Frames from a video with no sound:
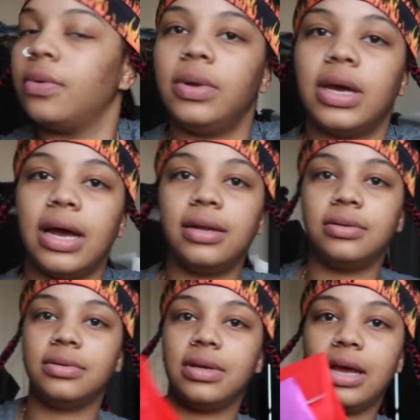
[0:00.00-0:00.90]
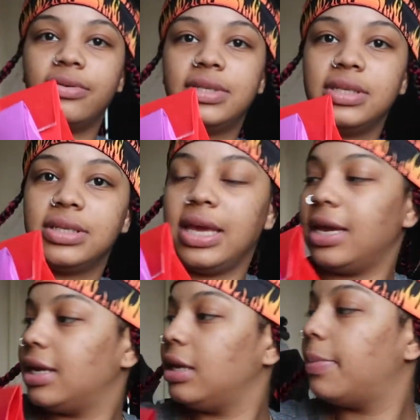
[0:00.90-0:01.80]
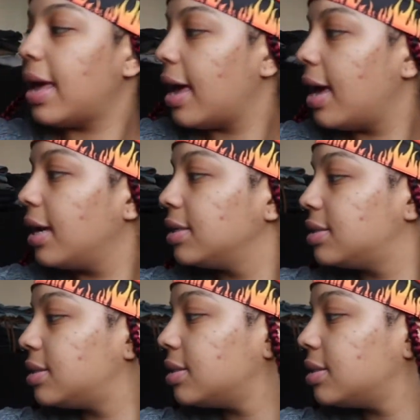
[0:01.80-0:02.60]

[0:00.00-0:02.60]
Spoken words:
You got Eris's candy bags.